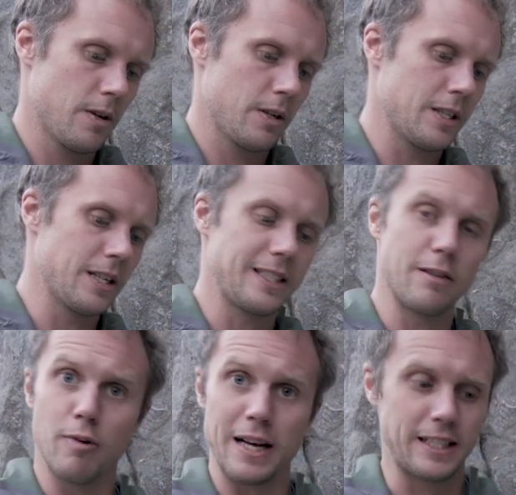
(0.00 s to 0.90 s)
So it's
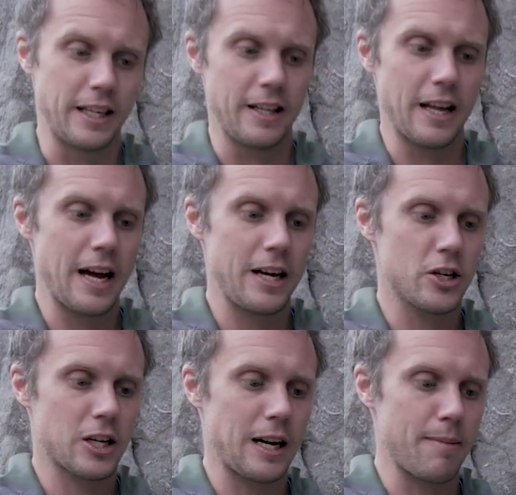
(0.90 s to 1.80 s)
nicely rested in there. You
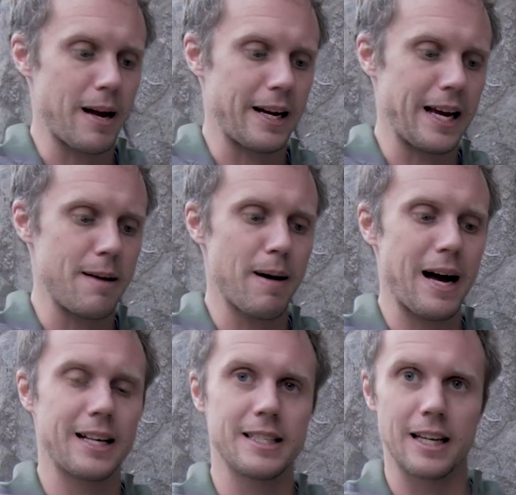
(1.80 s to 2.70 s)
just clip that gate
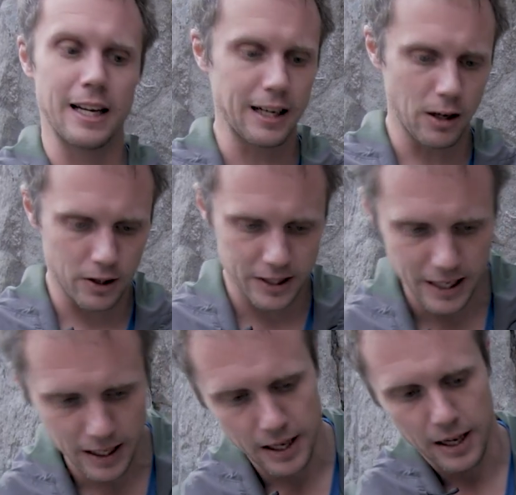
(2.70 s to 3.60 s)
back until it locks
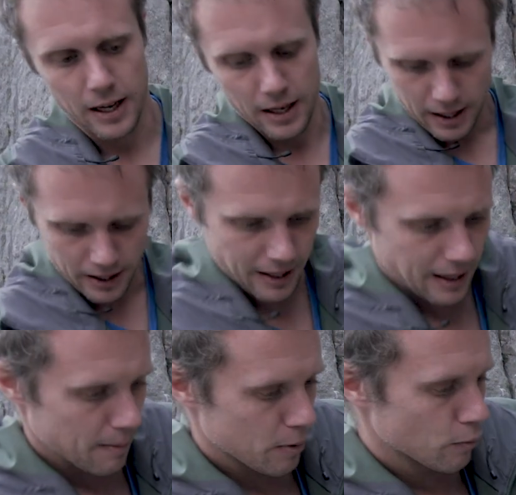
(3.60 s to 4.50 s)
in. You then
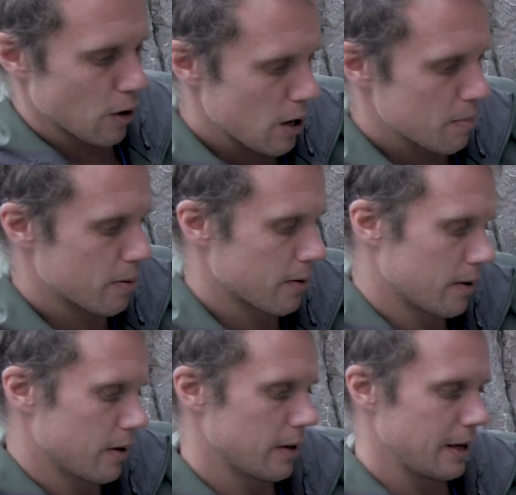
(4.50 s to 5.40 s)
clip your rope
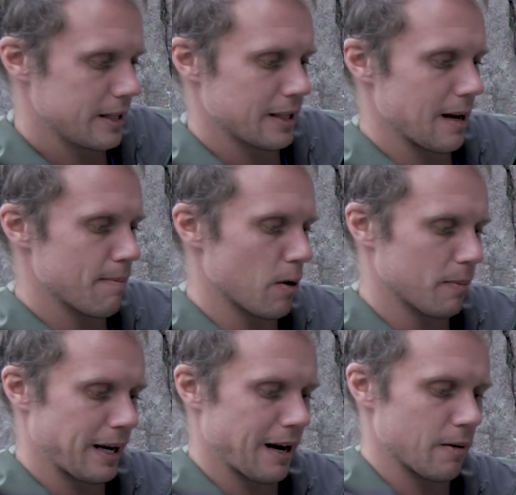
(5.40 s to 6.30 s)
into that
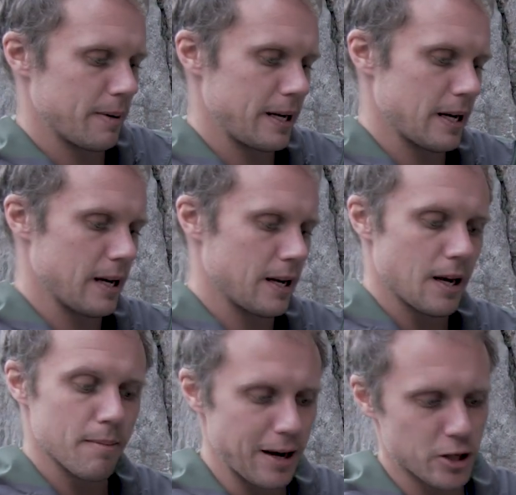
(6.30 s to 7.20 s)
bottom carabiner.
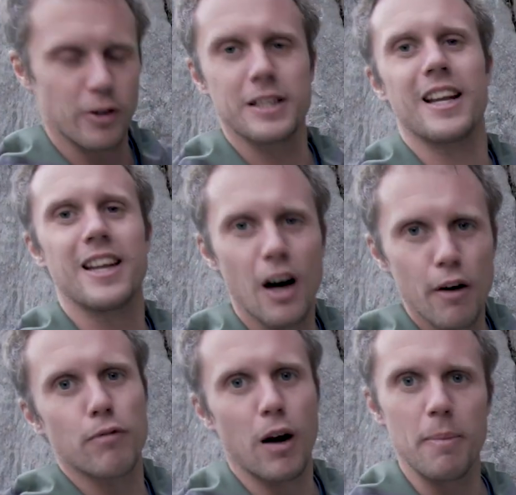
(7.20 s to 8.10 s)
Make sure there's
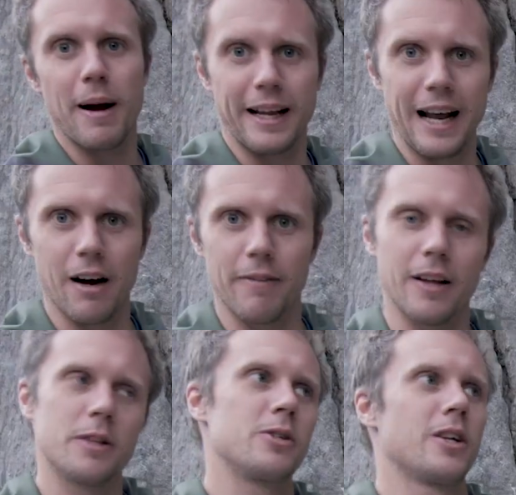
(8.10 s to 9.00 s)
enough rope hanging out of it,
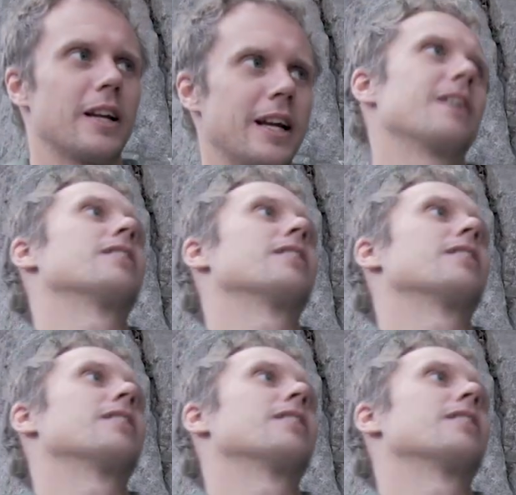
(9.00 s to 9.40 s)
otherwise you're going to get